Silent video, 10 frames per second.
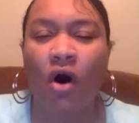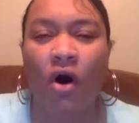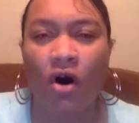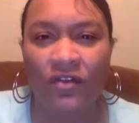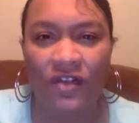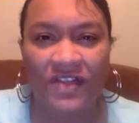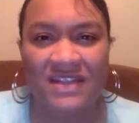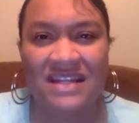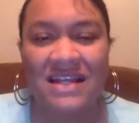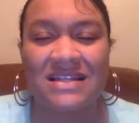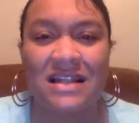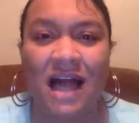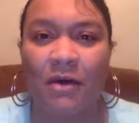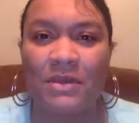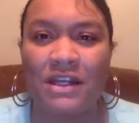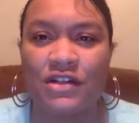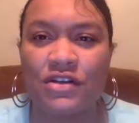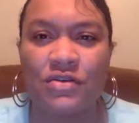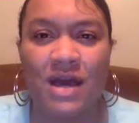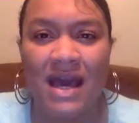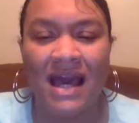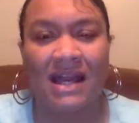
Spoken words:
all the things that he's allowed me to do.